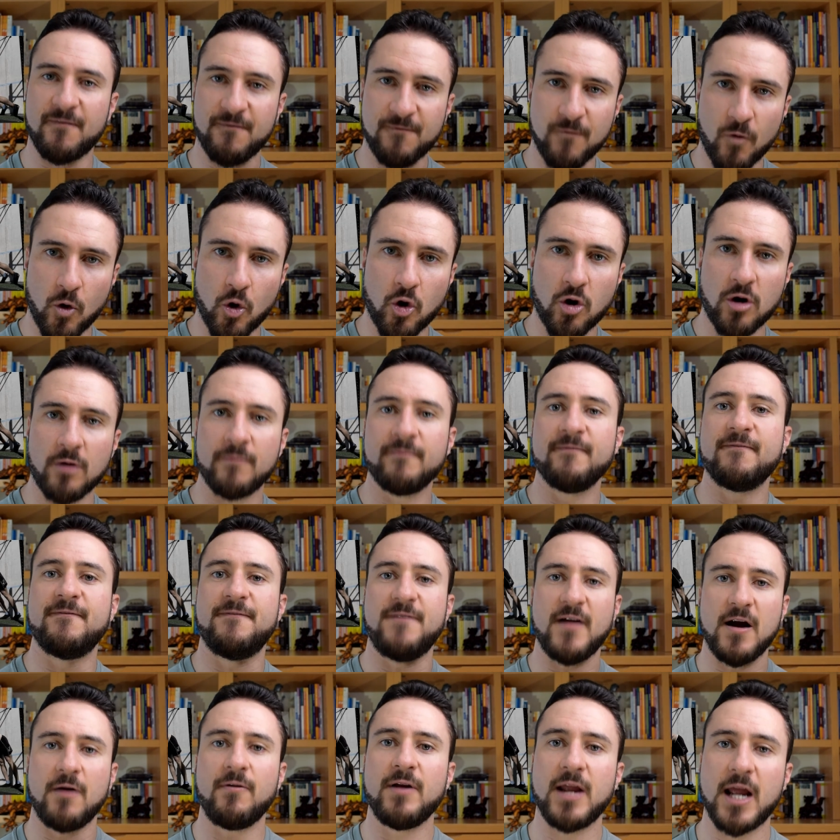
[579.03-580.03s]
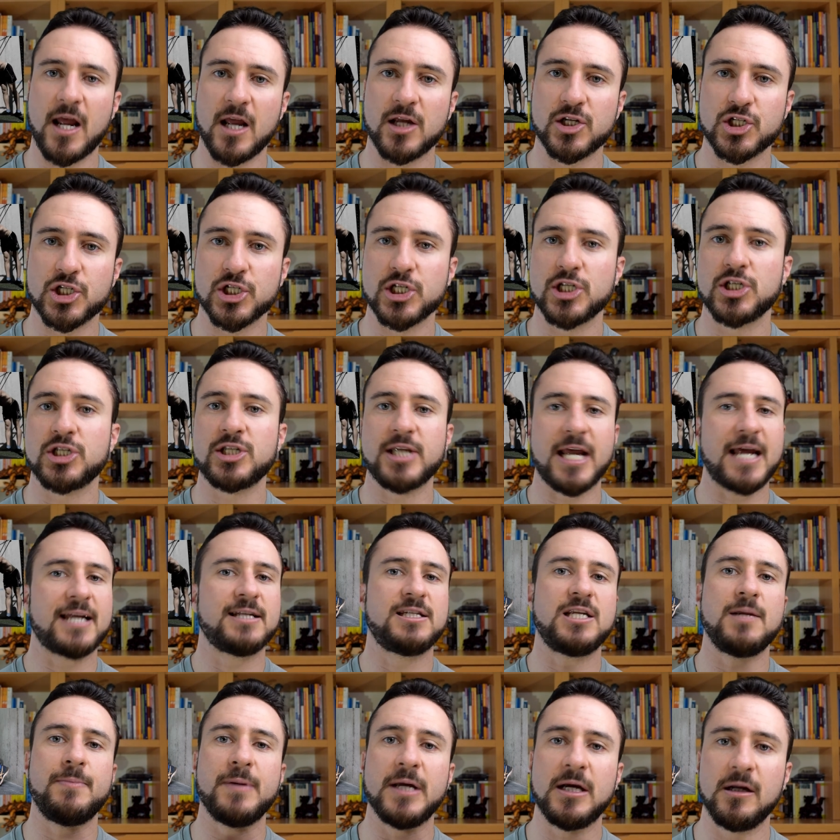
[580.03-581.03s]
form, variations,
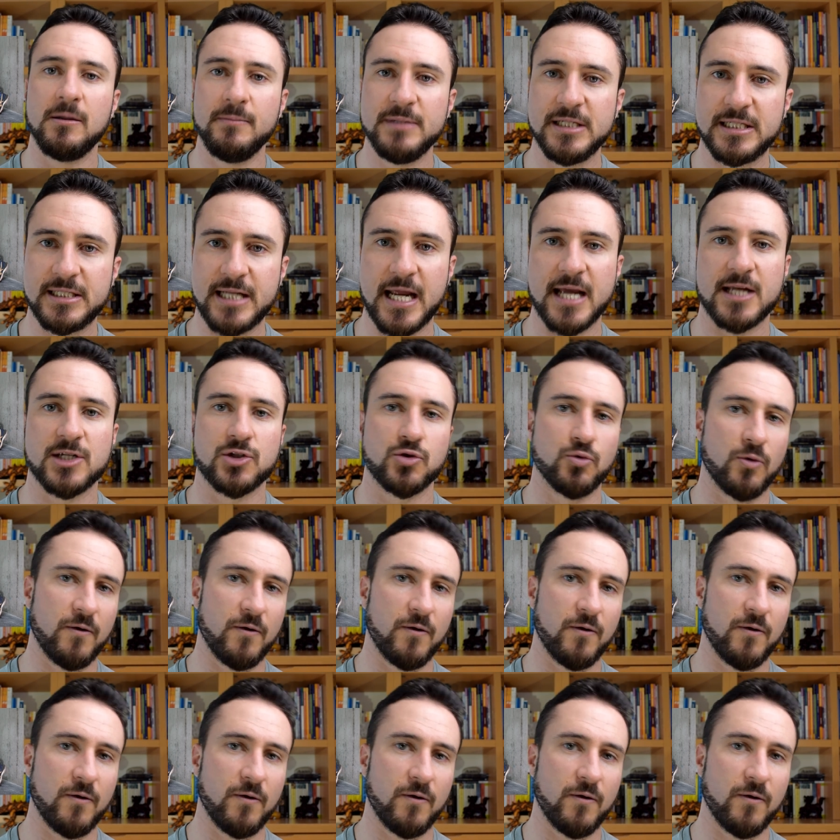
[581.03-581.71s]
and typical mistakes to